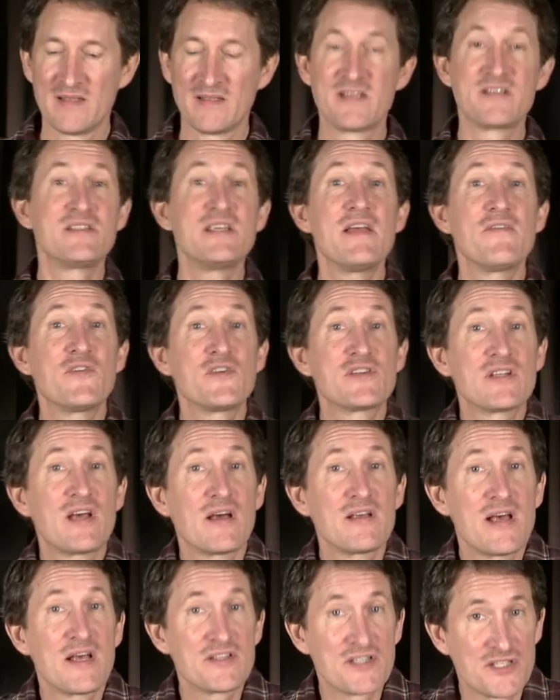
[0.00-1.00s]
to see if there's
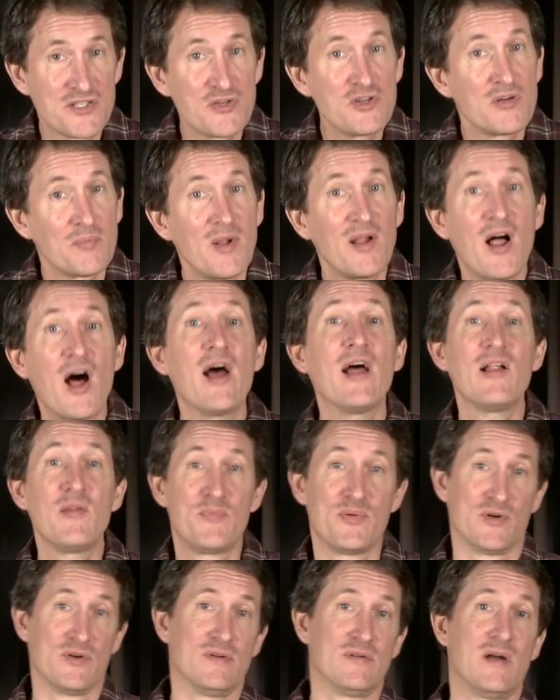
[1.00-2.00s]
a, a suitable
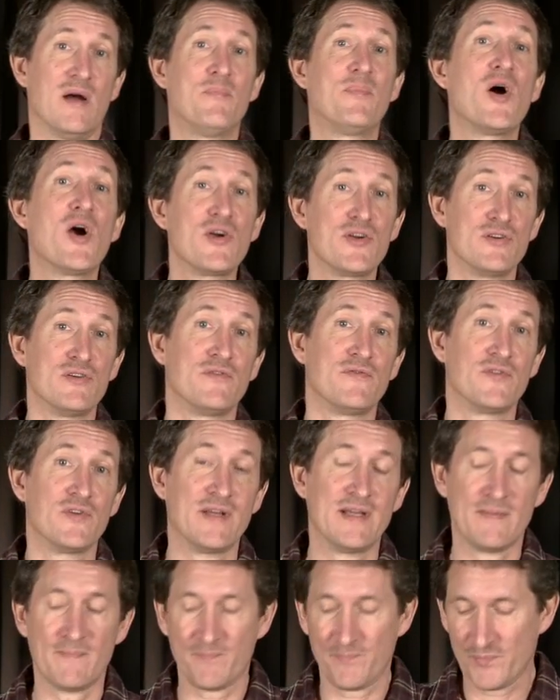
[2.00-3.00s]
helper, a partner for
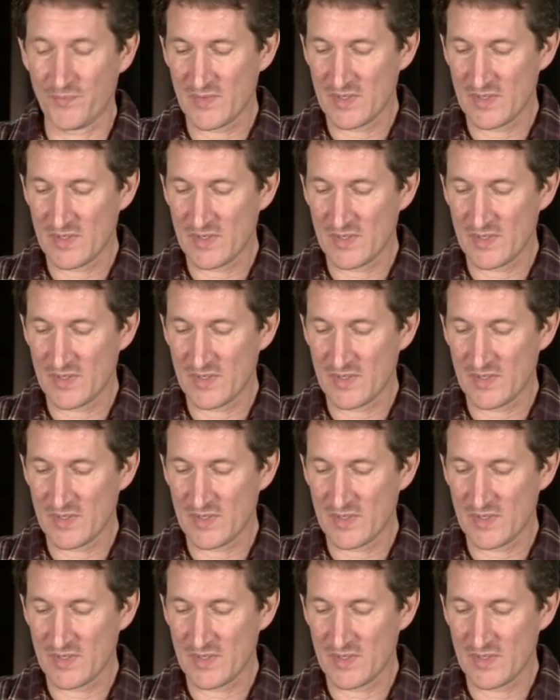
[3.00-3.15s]
him.